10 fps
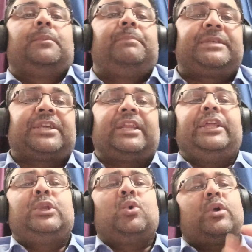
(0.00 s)

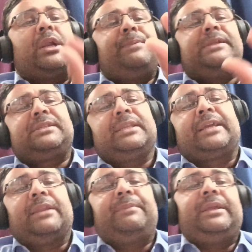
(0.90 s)
Basically, no confidence
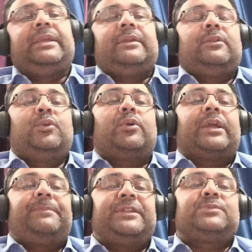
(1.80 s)

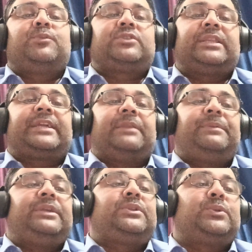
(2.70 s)
motion can
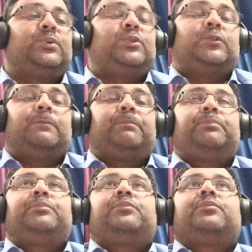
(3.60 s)
be introduced
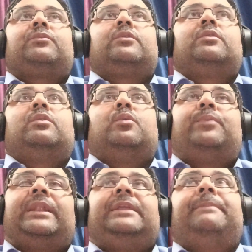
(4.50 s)

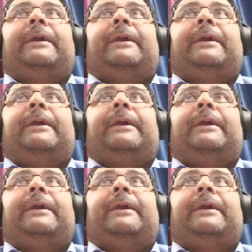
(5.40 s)
only